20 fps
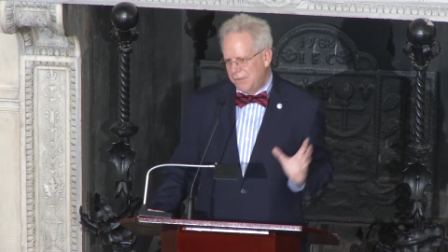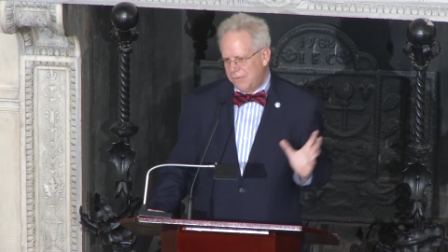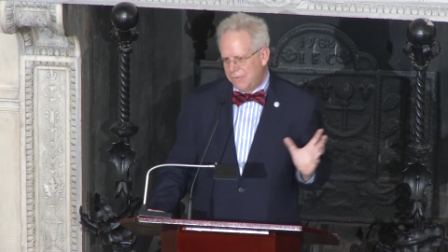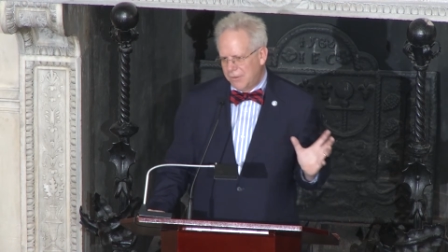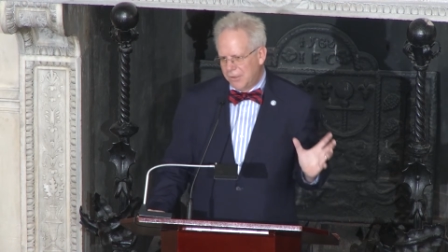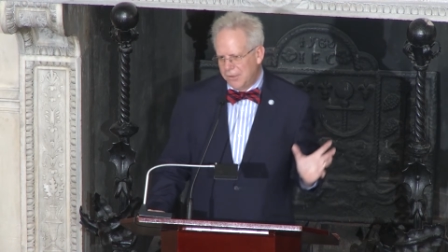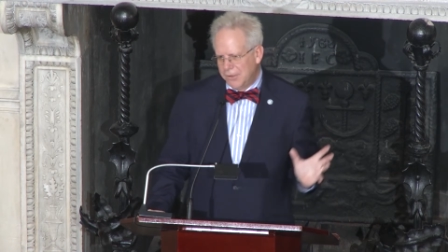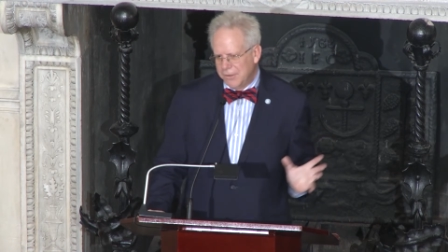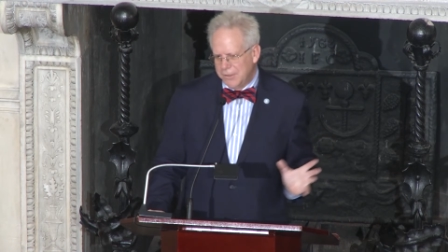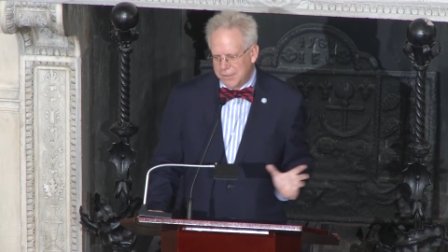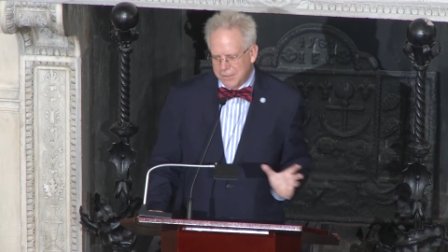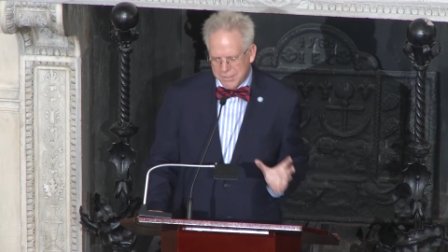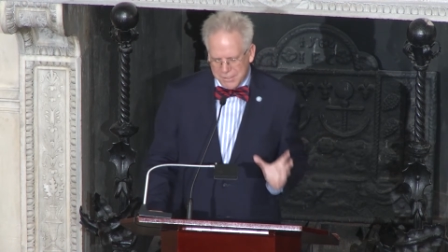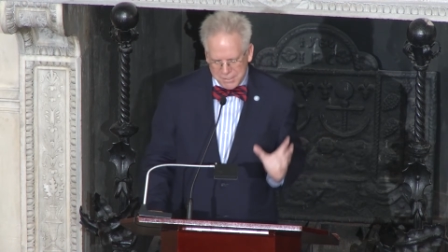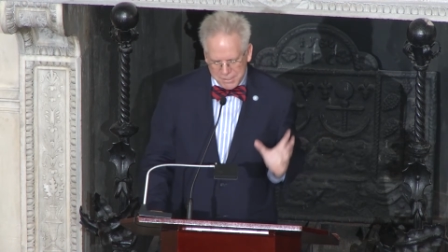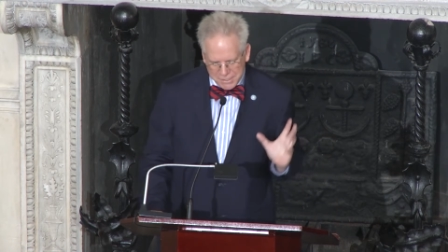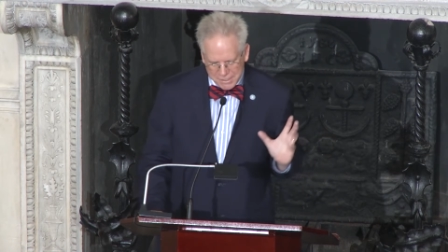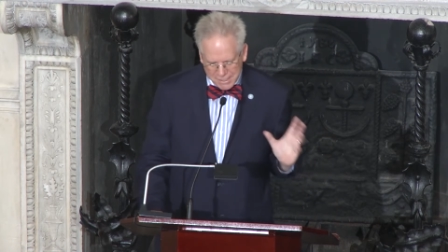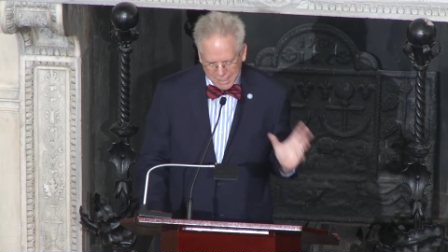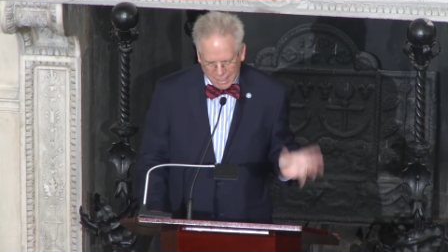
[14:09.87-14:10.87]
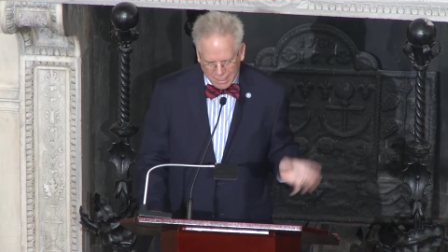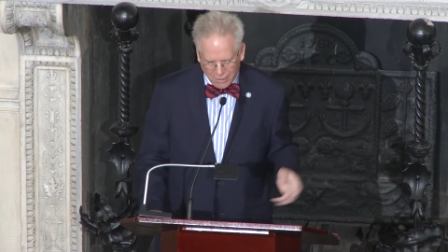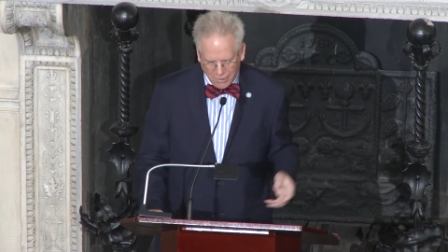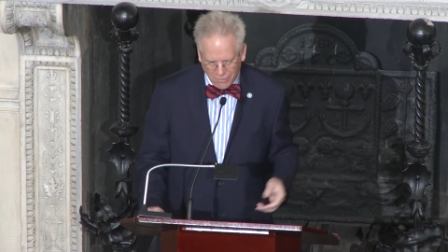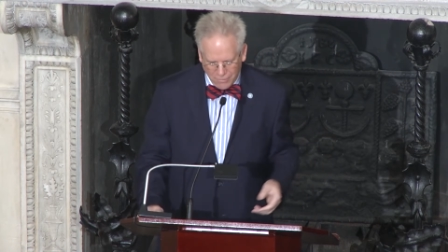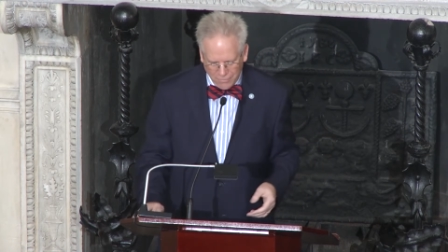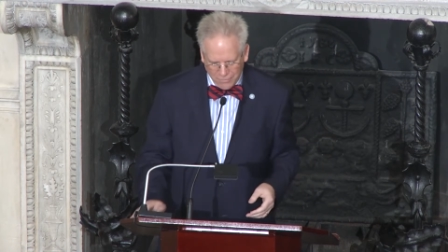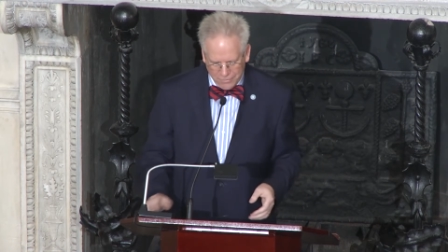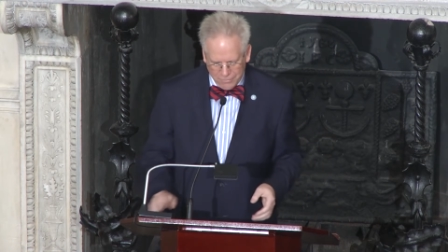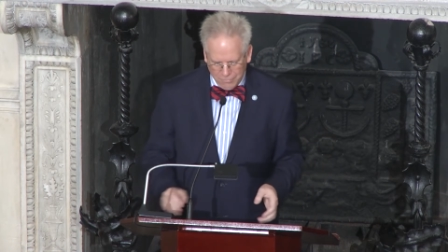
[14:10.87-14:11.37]
further
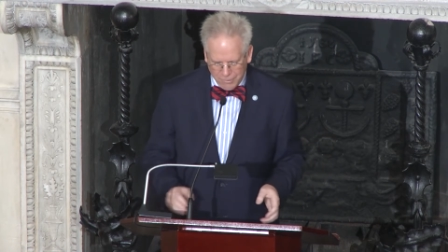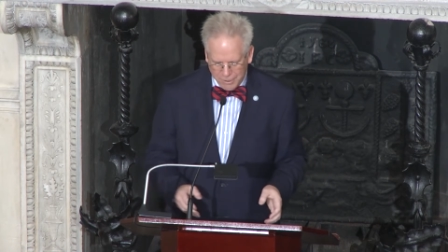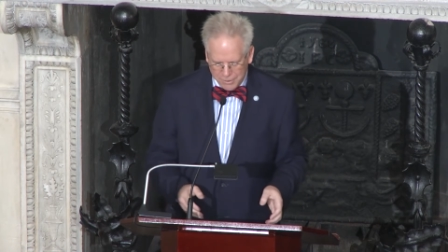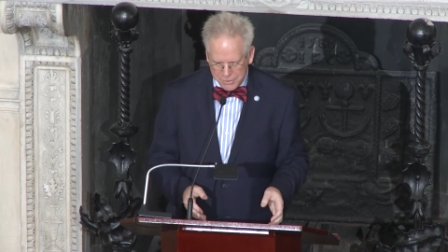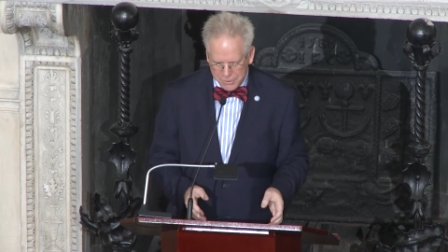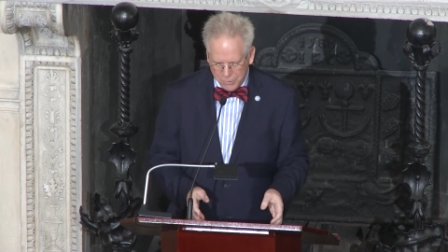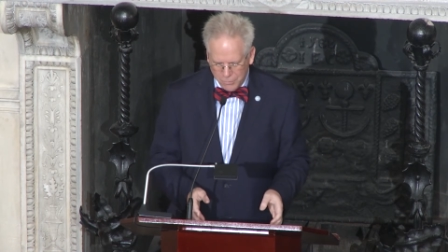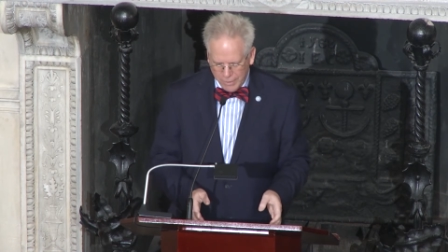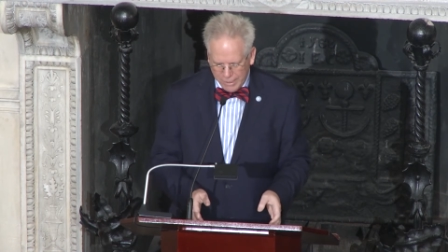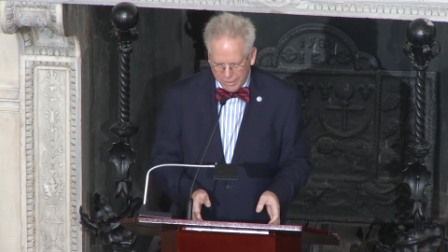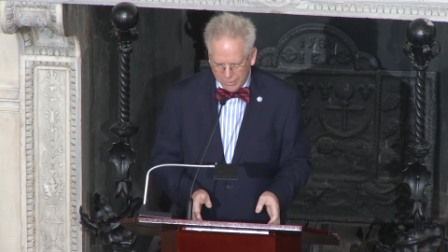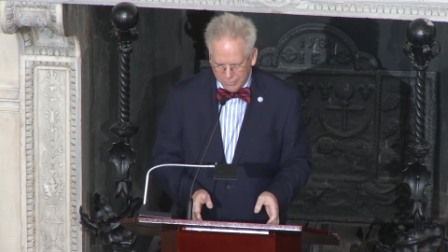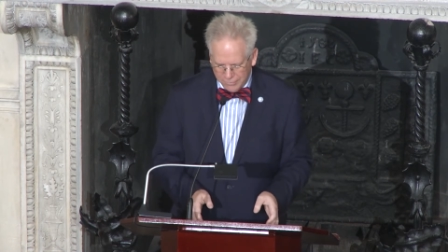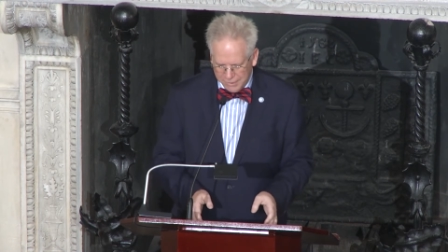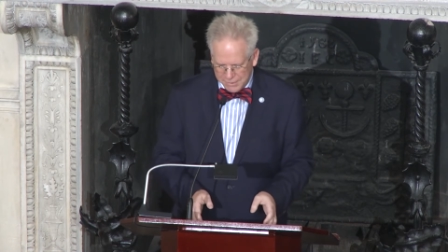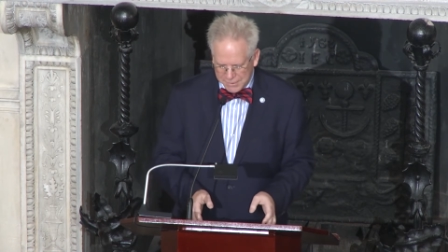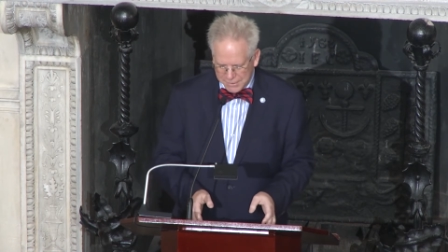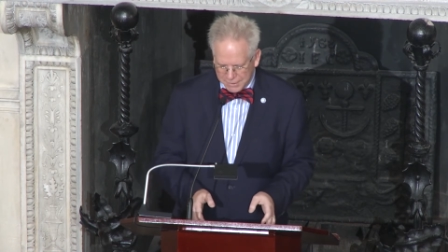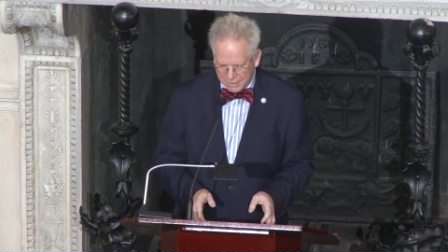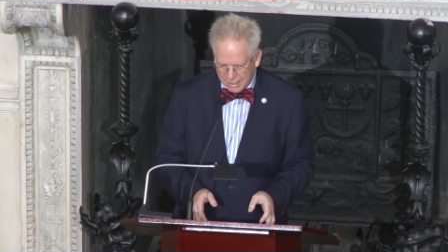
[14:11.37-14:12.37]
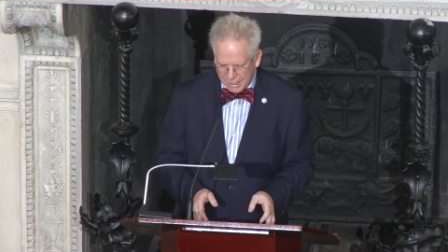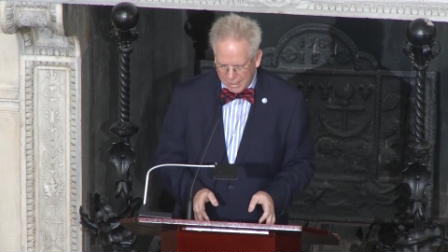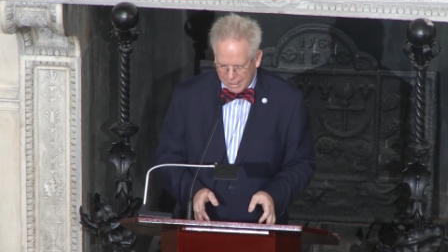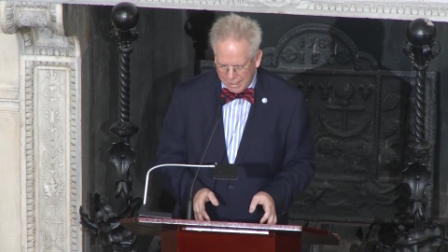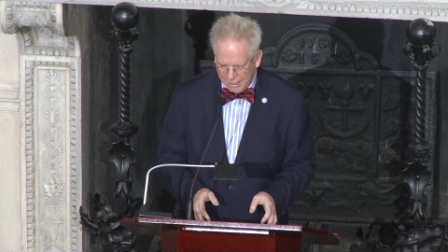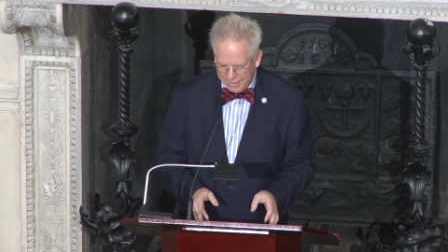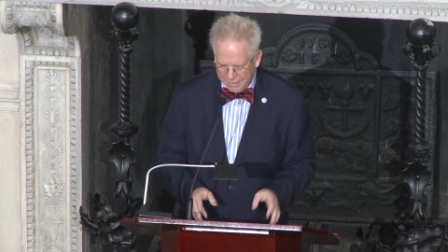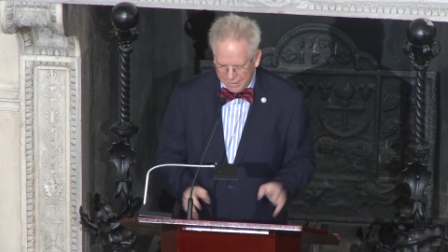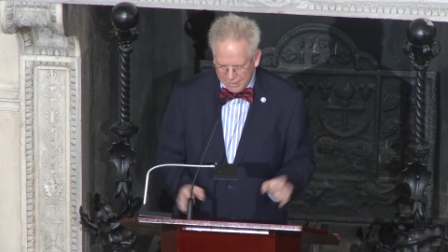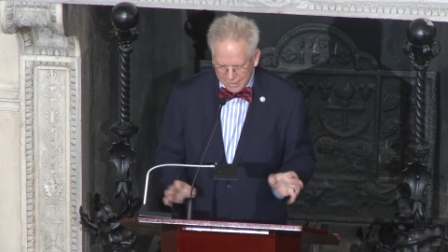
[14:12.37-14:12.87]
south, where New England's
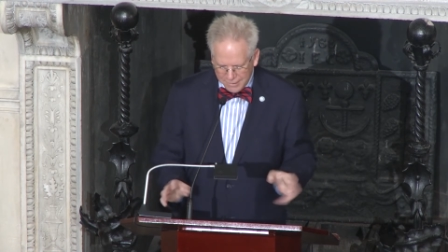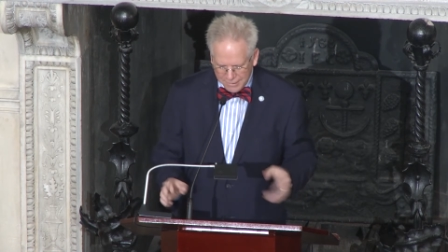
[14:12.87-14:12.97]
God